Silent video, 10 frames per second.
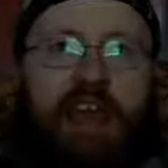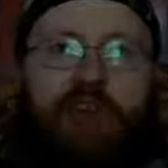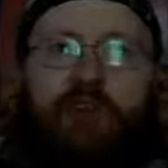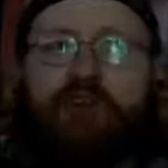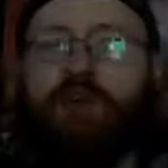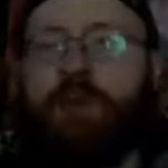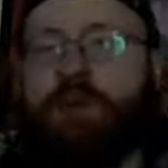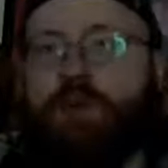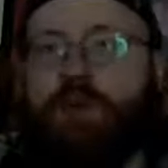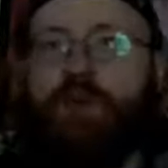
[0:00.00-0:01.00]
don't you remember
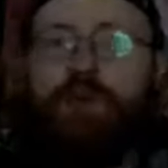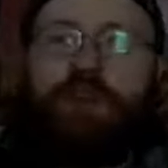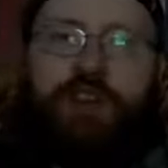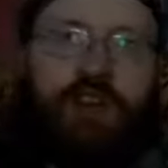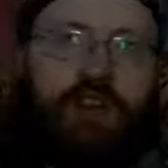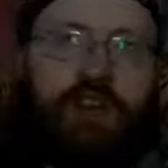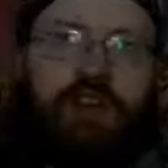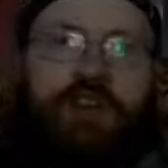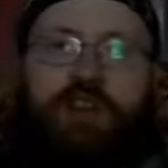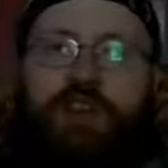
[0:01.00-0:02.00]
when we were
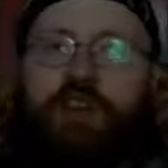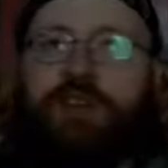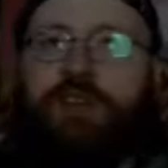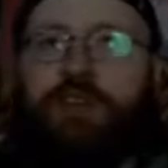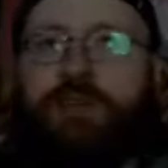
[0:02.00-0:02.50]
kids?" and